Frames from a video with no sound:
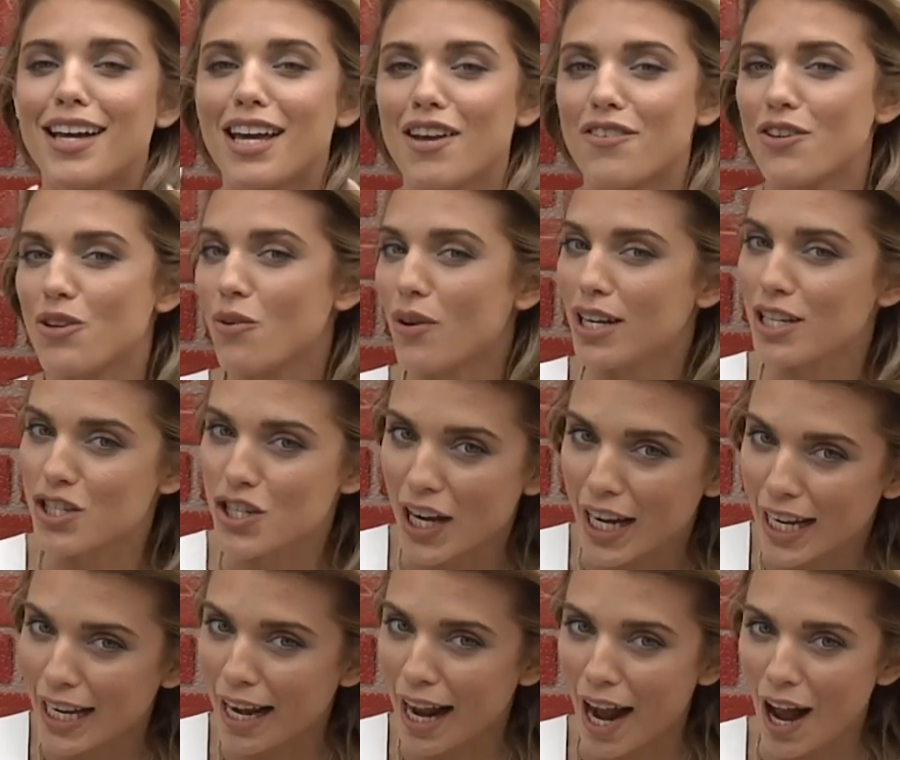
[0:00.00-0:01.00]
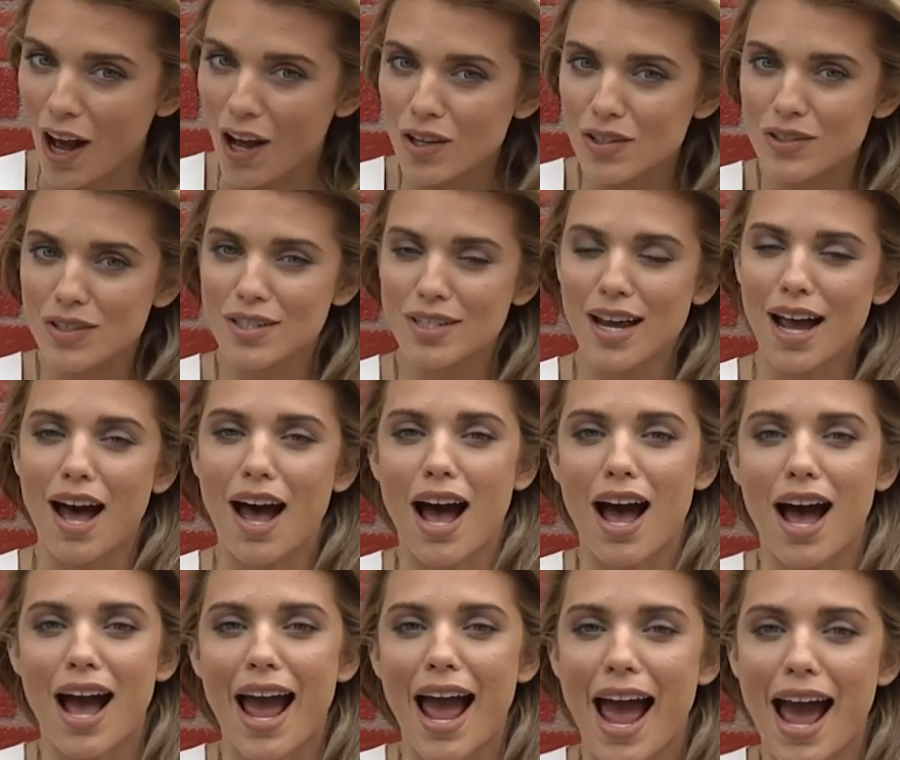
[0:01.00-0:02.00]
if you want to check it out,
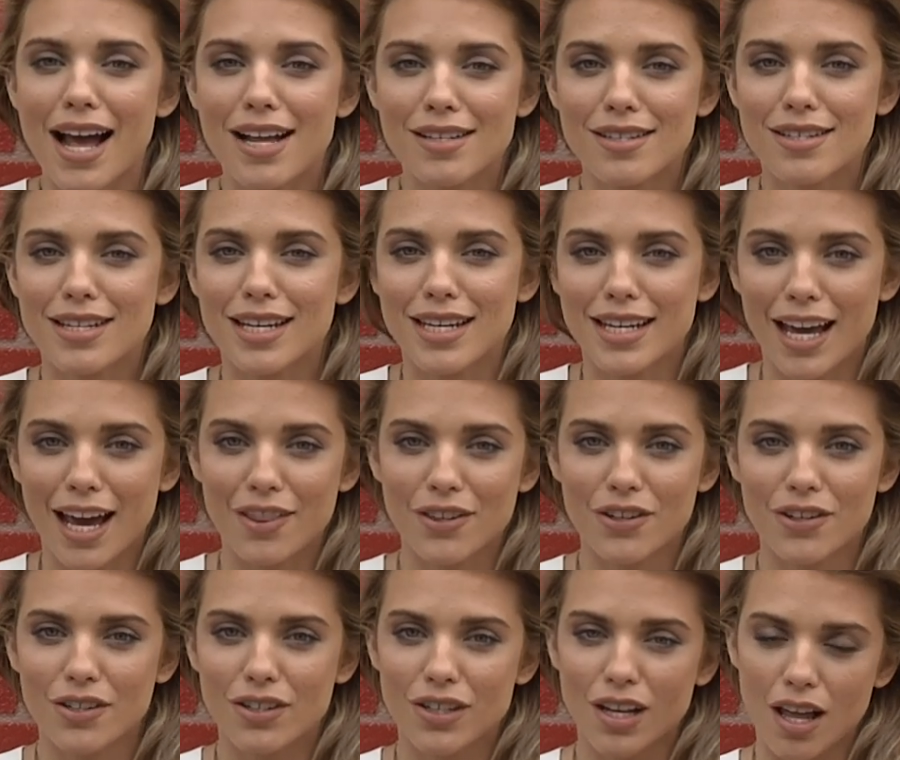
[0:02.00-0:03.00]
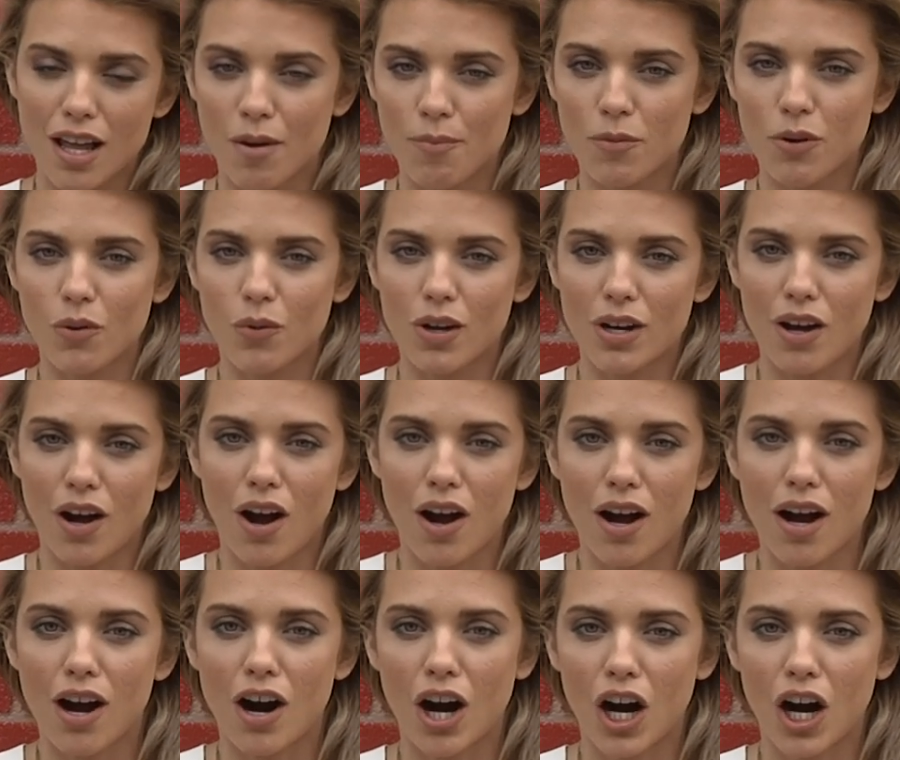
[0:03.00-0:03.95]
uh, at together number one uh,